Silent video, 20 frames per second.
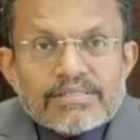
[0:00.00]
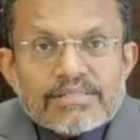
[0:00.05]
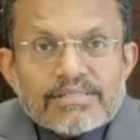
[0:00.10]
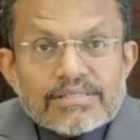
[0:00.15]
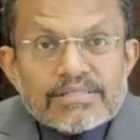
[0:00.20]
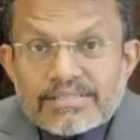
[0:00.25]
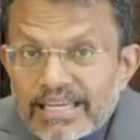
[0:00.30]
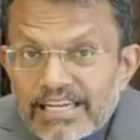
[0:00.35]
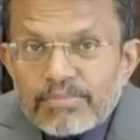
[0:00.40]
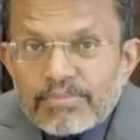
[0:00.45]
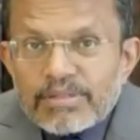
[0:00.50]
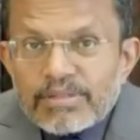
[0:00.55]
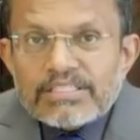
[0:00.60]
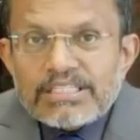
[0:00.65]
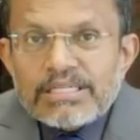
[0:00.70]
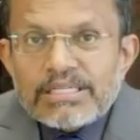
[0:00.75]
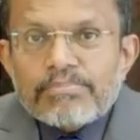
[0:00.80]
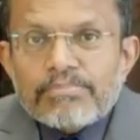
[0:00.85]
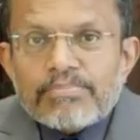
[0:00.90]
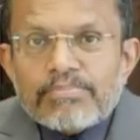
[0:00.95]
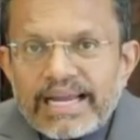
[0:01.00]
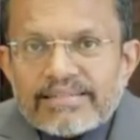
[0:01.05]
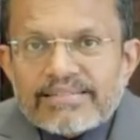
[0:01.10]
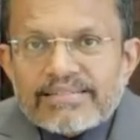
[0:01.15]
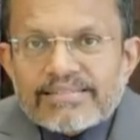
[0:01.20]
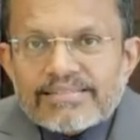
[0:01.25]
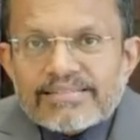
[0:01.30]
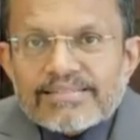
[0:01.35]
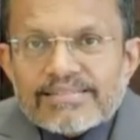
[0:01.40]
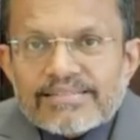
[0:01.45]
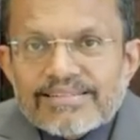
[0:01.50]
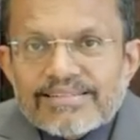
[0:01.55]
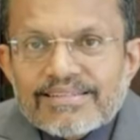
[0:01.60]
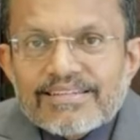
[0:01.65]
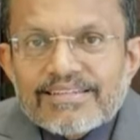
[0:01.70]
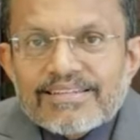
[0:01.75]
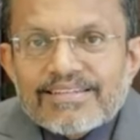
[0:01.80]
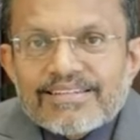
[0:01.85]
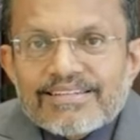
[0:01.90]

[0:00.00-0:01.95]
sustainability practices